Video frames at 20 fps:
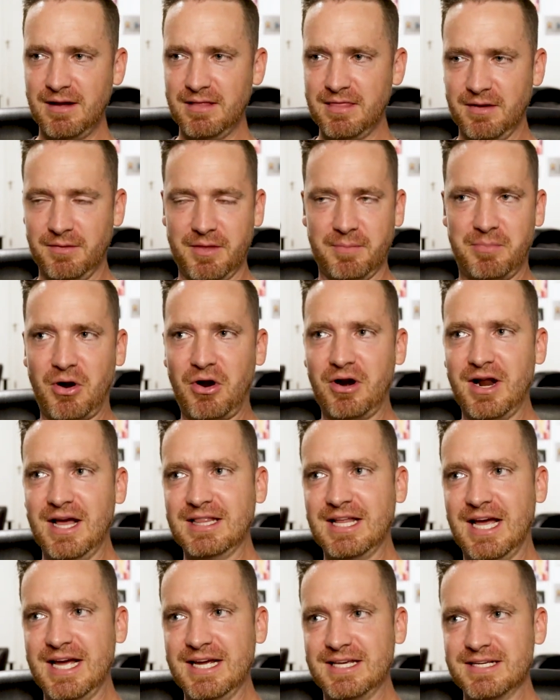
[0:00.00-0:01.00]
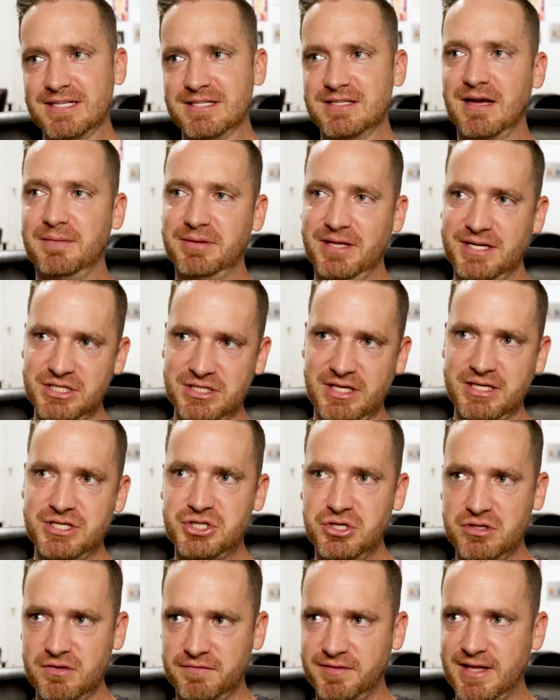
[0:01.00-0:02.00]
Though the part I like is I pledge
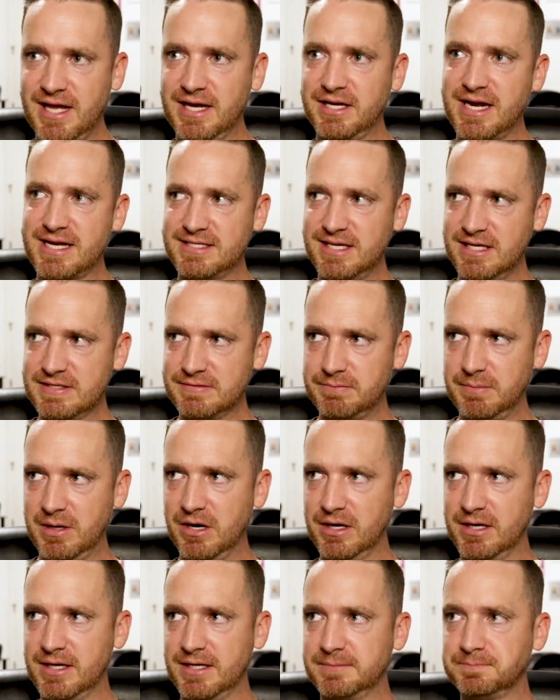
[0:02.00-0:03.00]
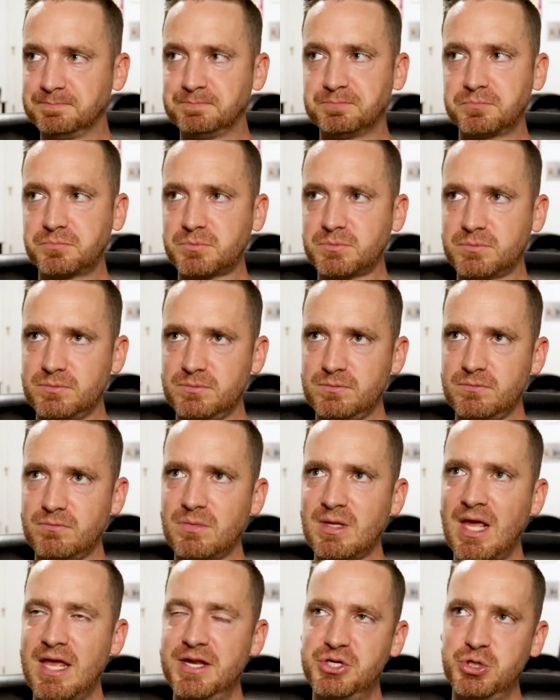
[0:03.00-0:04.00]
allegiance to the flag, United States of America,
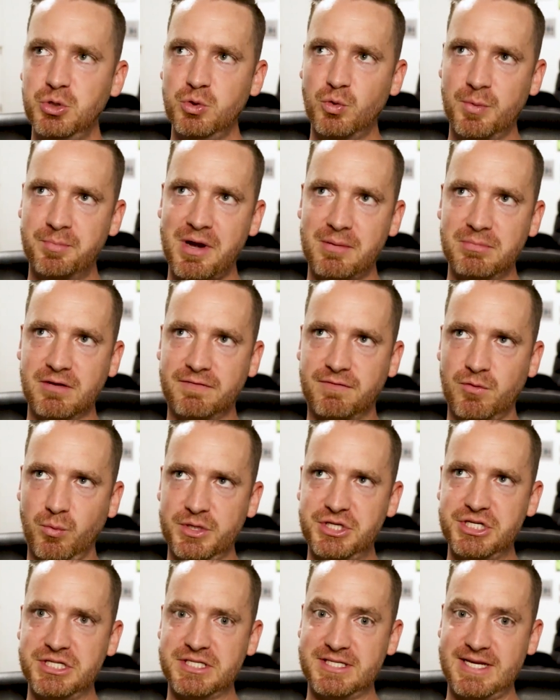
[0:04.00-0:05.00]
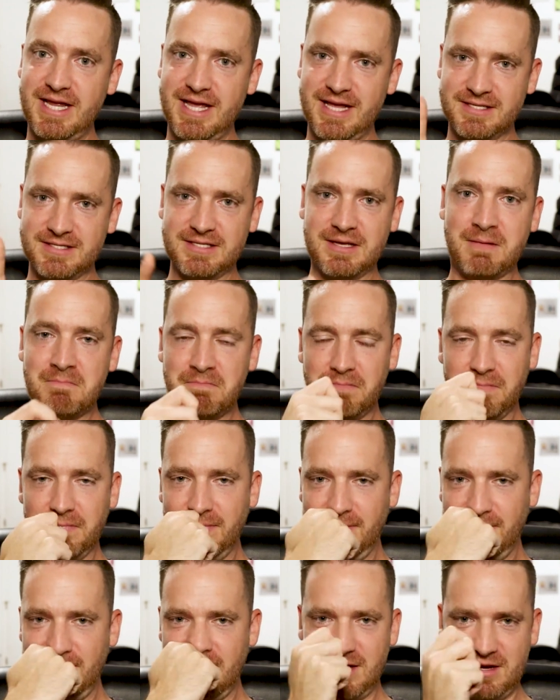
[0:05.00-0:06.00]
and to the republic for which it stands,
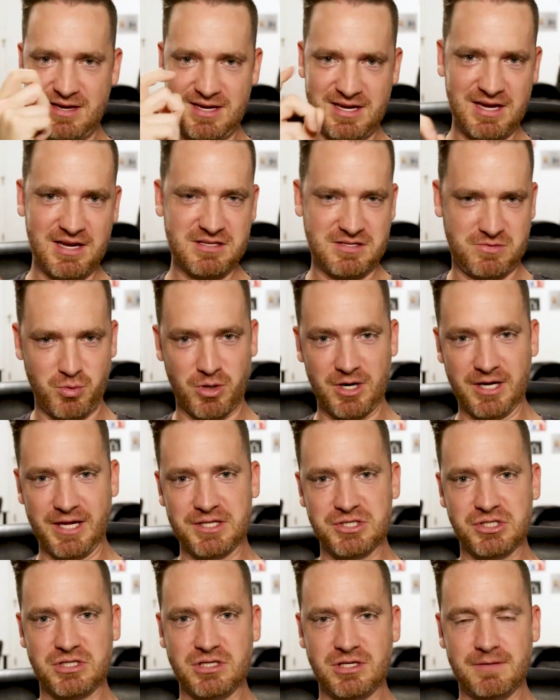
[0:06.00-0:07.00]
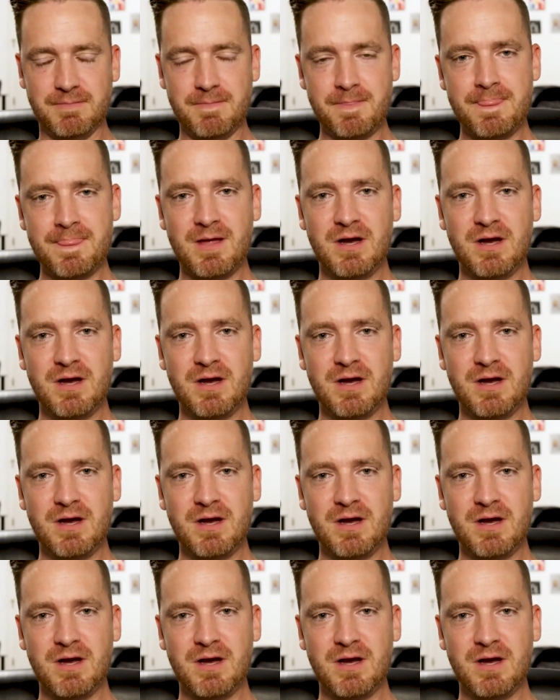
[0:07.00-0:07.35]
and then here's where it gets good.